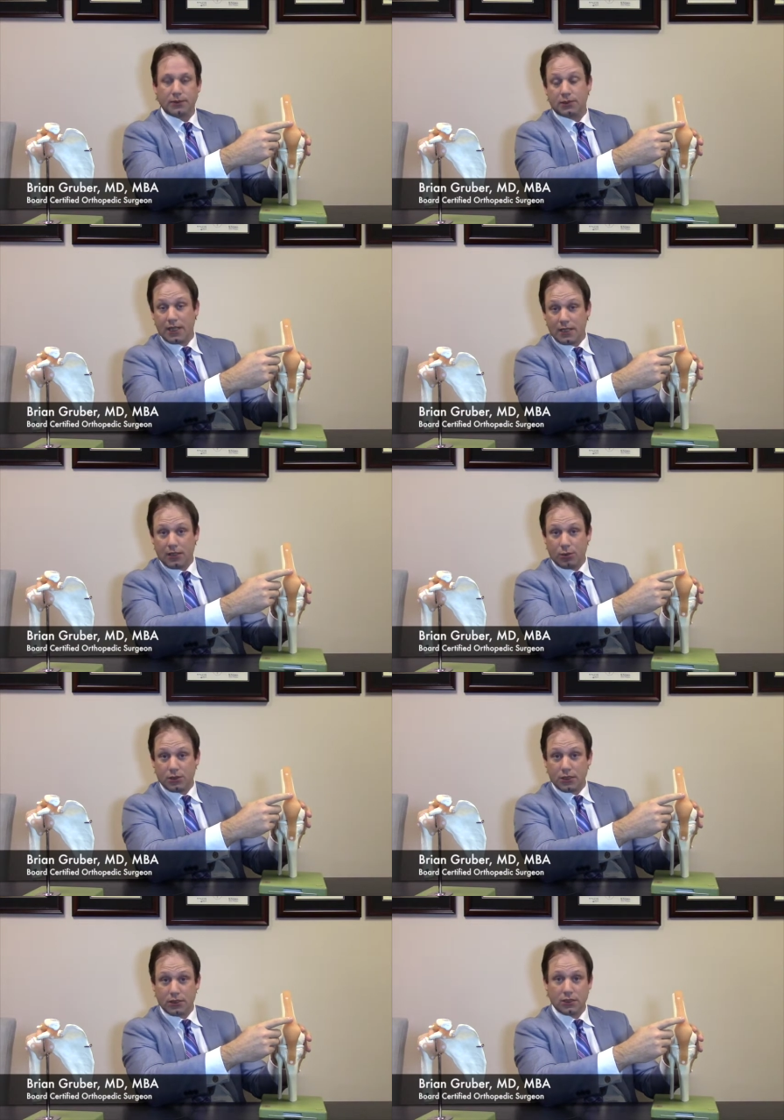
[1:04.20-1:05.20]
or
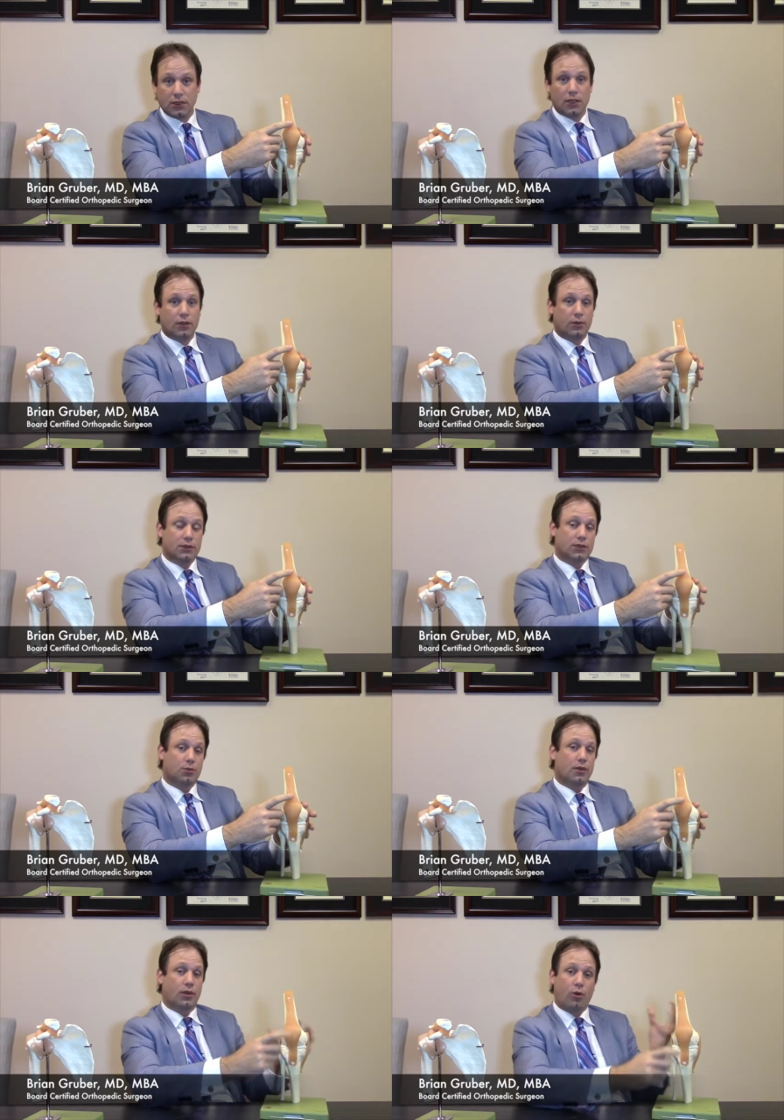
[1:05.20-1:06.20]
tendinosis, which is
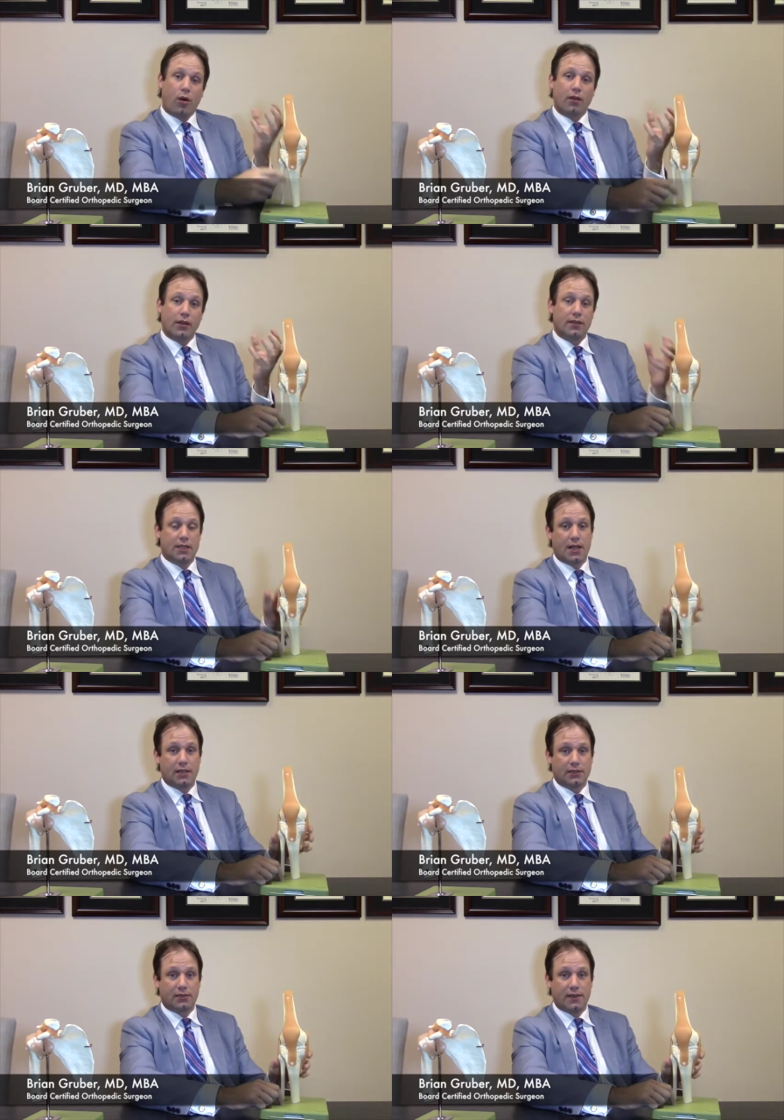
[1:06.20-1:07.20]
where the quality of the
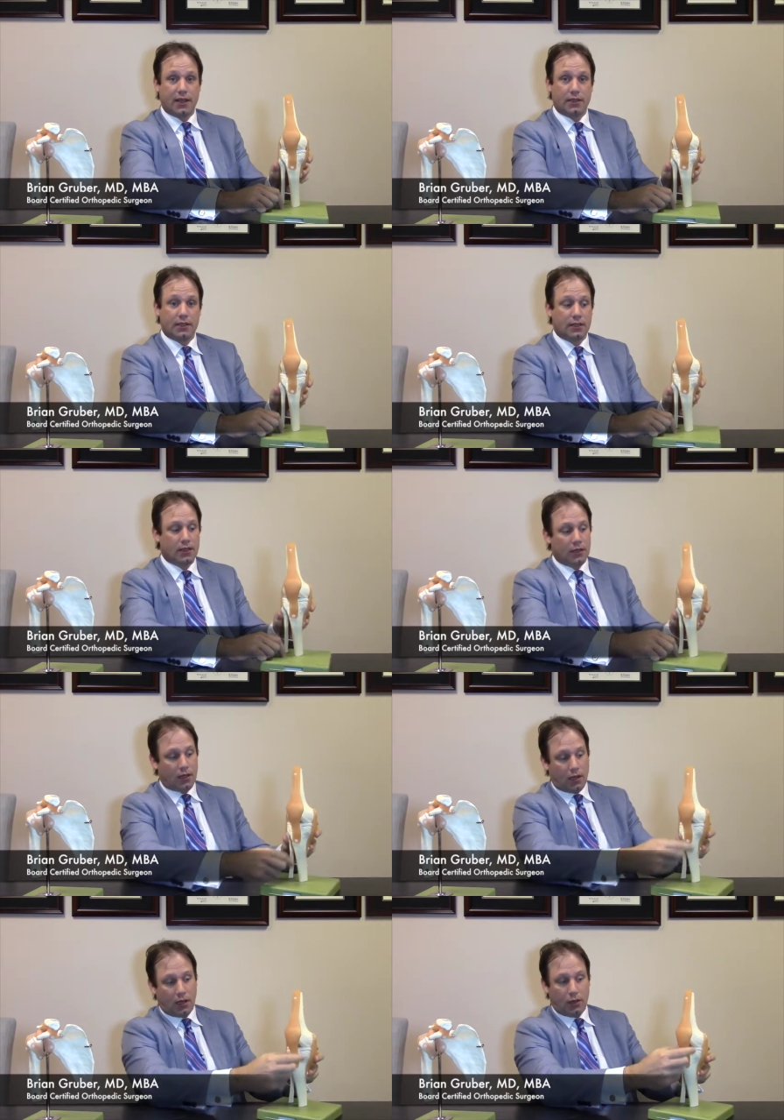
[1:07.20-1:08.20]
tendon is affected,
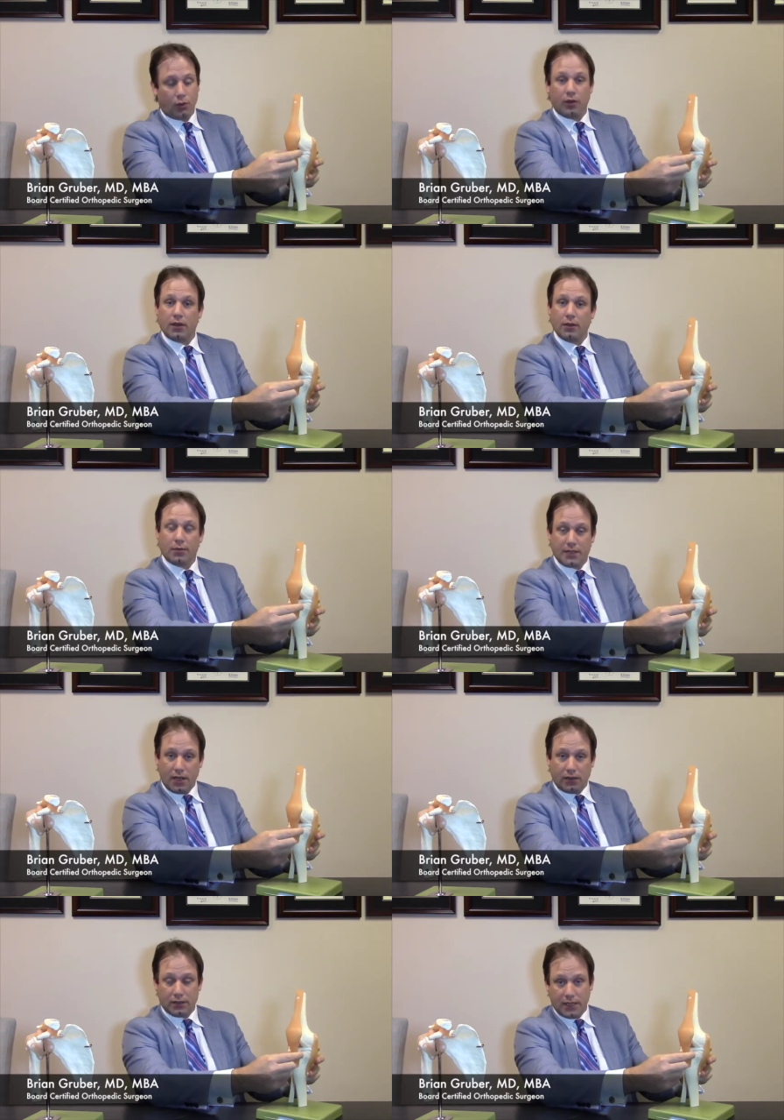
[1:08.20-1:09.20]
uh, or the
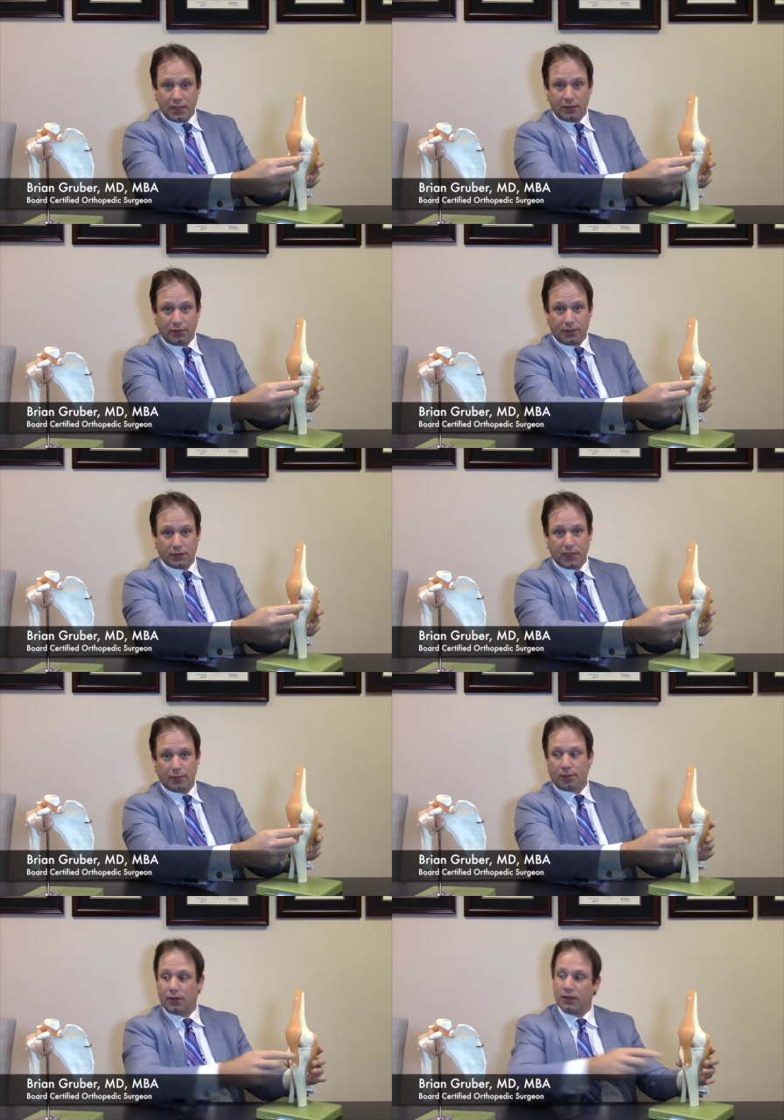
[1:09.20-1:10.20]
patellar tendon, for
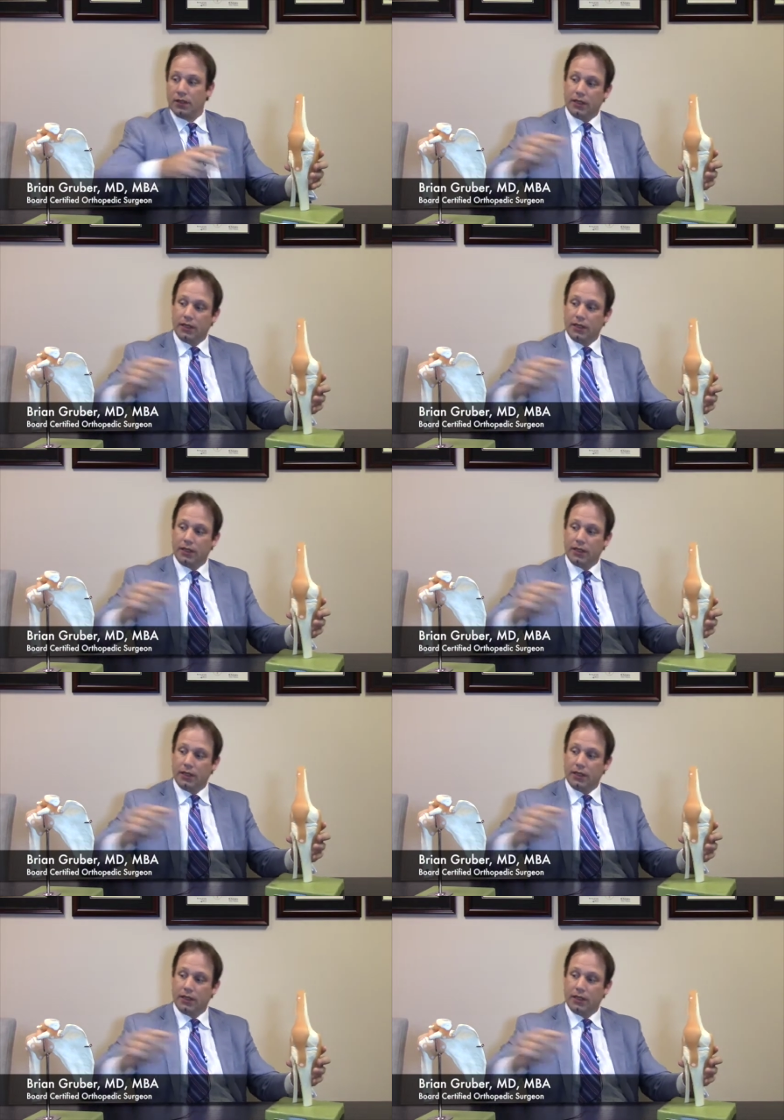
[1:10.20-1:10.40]
example.